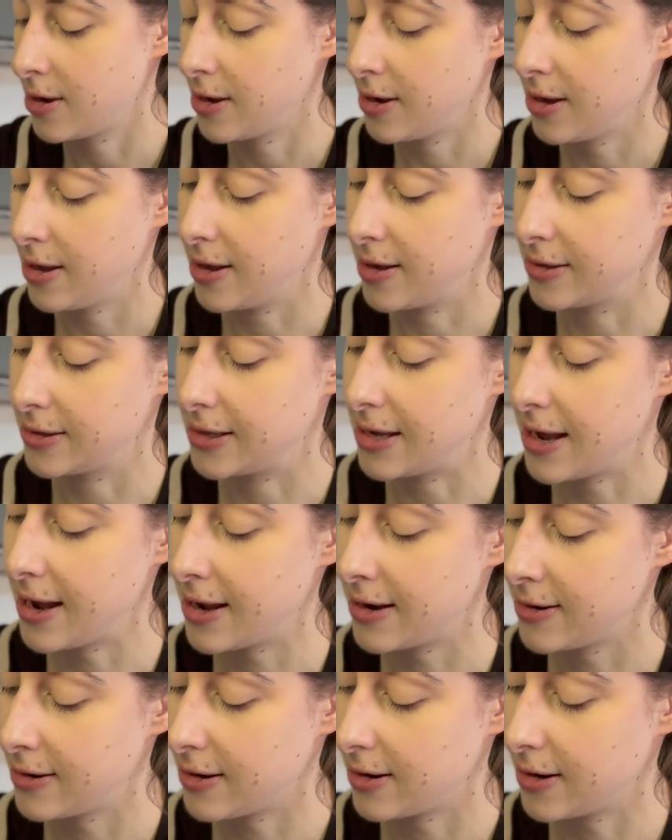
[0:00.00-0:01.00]
and
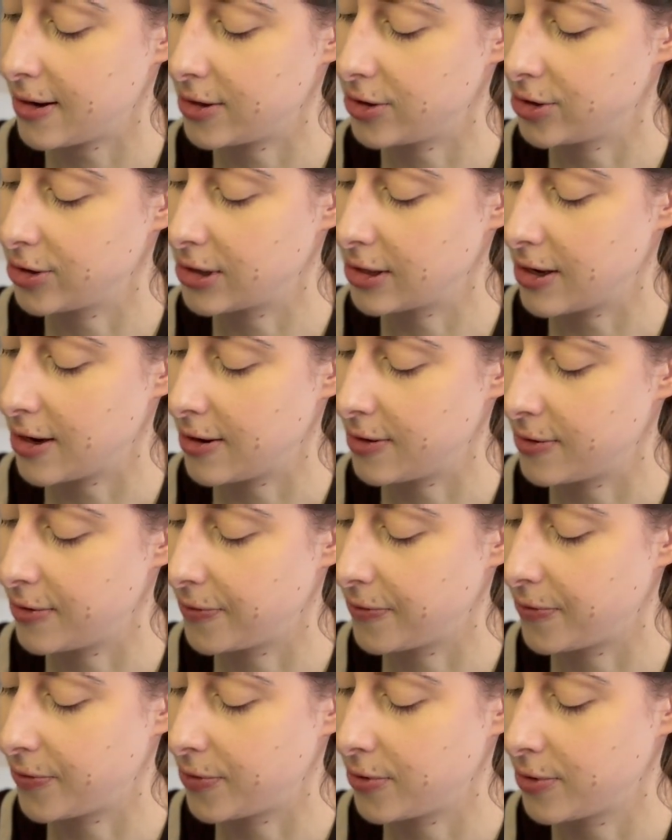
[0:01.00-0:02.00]
then I just kind
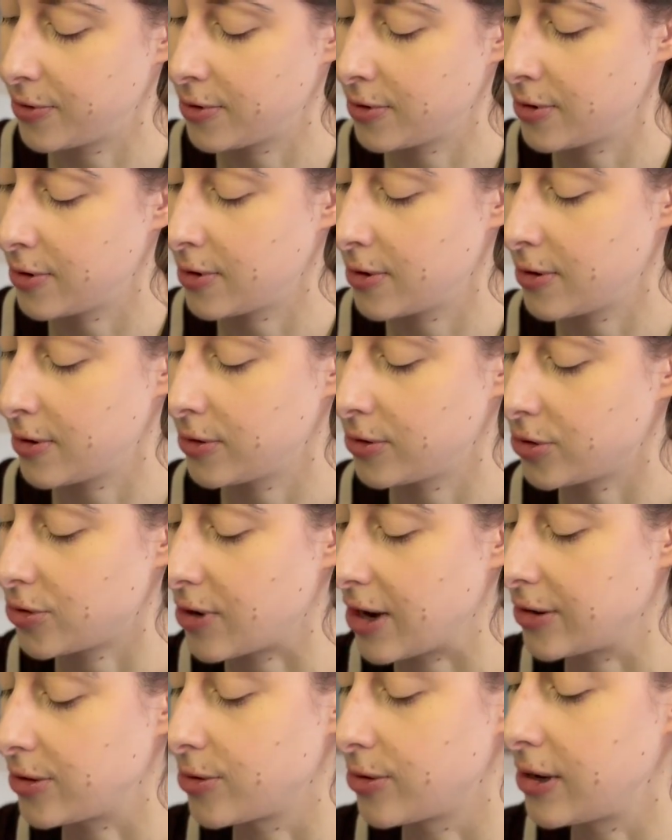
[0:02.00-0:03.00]
of
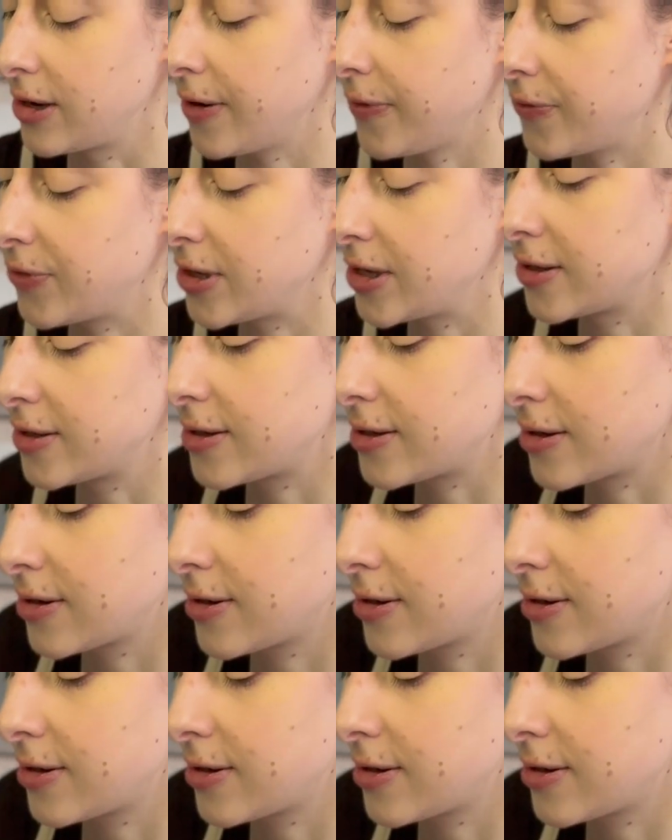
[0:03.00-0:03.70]
try to lift it